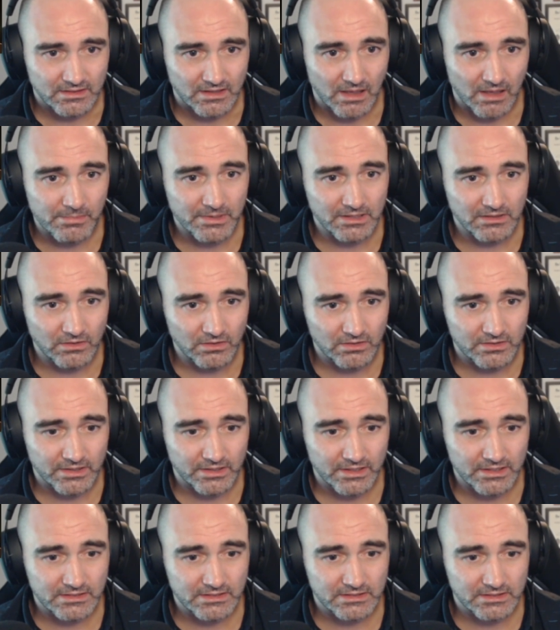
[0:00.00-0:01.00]
I mean, look,
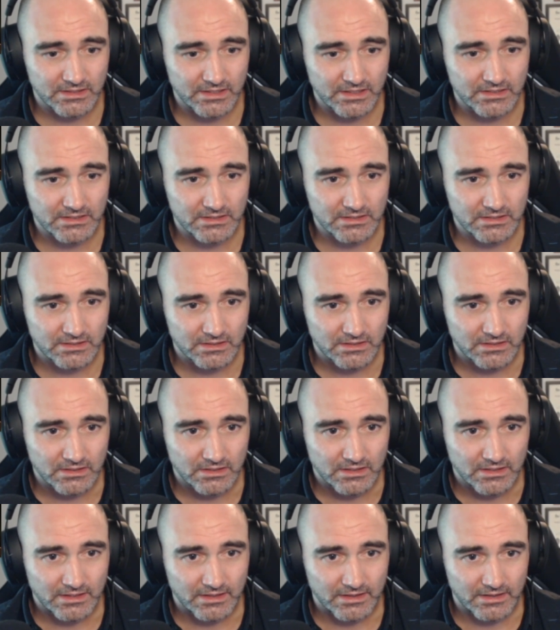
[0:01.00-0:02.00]
it's it's
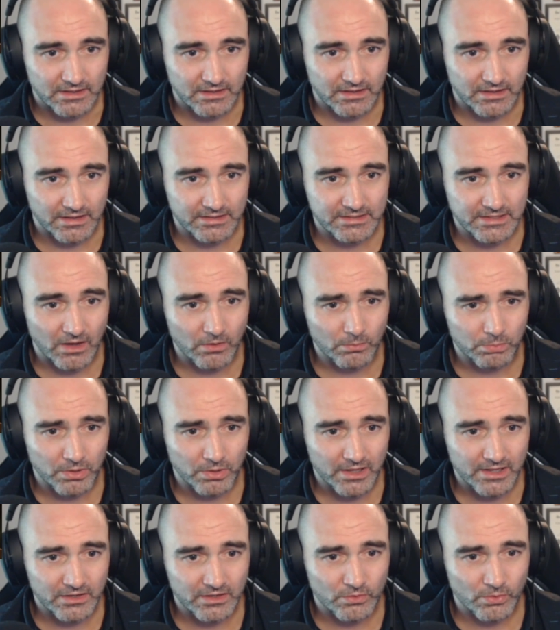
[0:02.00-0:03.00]
is
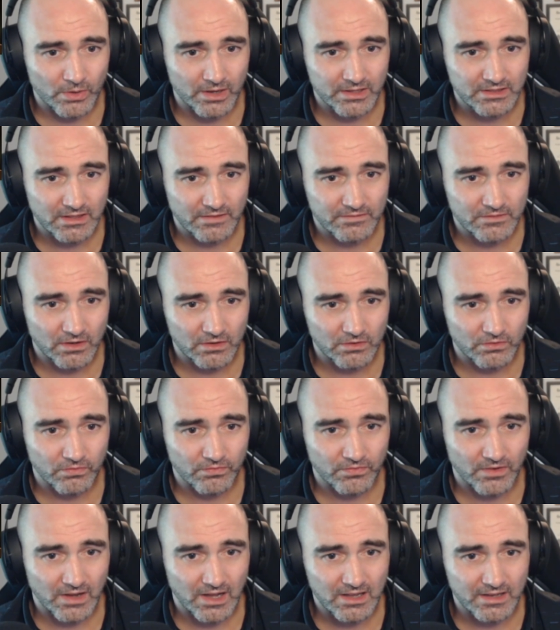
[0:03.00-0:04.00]
outplaying Grand Theft Auto
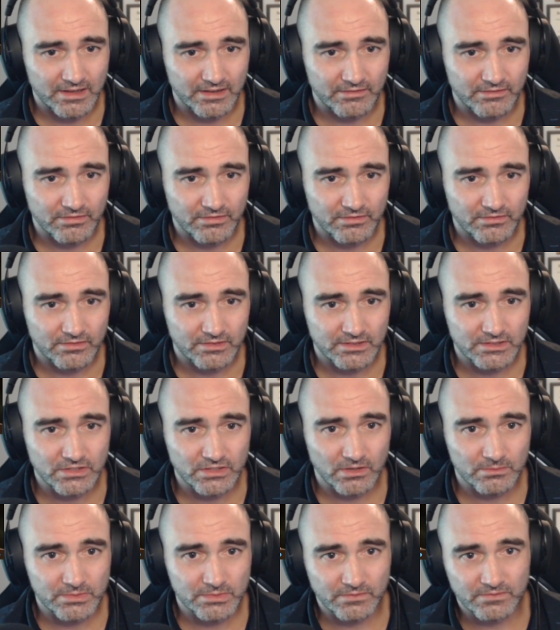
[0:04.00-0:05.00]
5 in
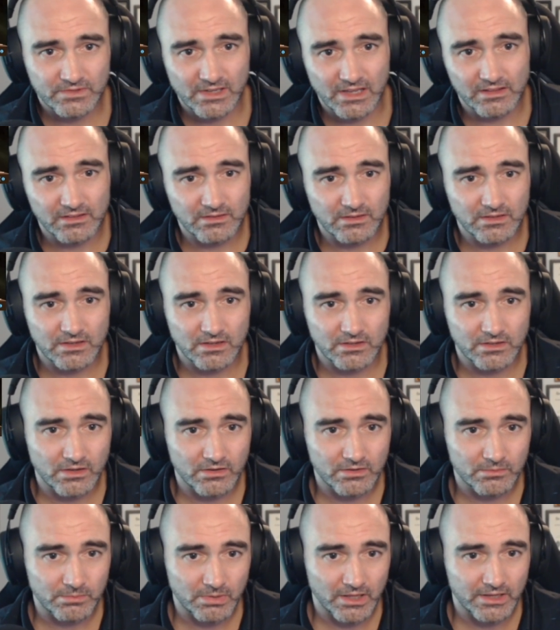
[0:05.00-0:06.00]
terms of daily uh,
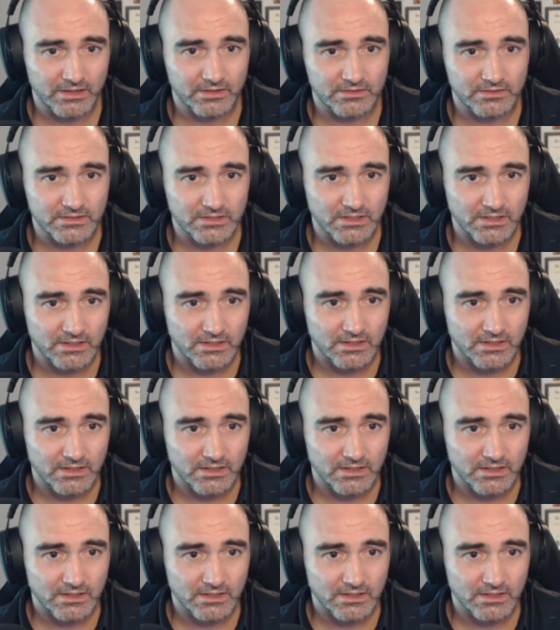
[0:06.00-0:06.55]
concurrent players.